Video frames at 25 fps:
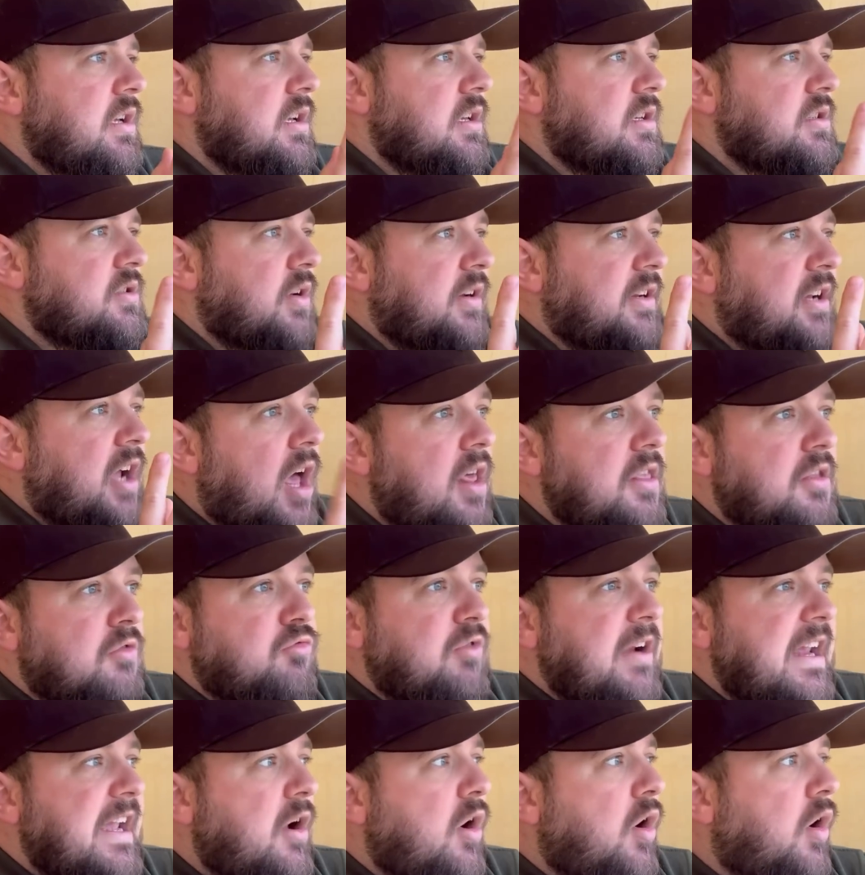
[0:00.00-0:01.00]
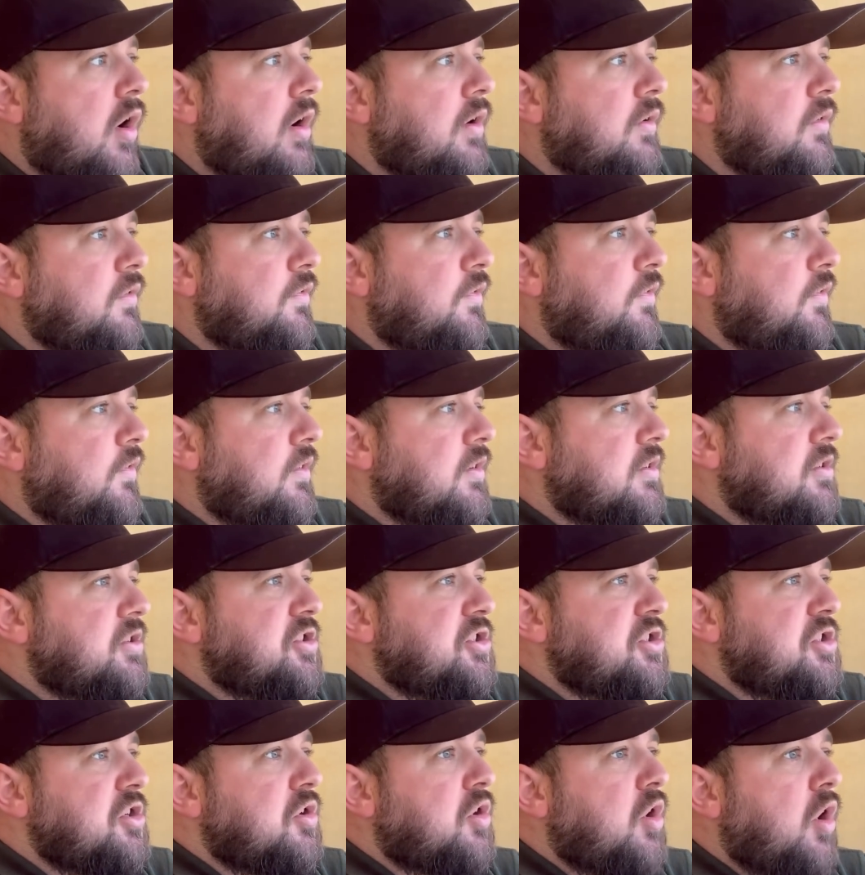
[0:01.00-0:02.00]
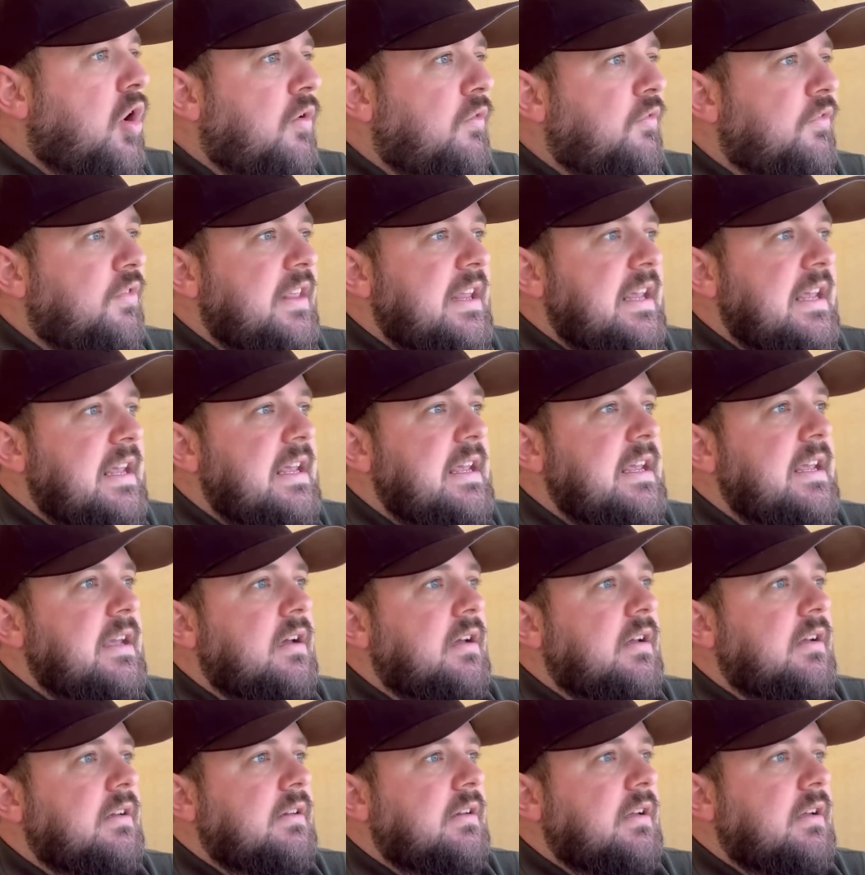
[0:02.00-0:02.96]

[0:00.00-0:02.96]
So I cut the rig off, took off the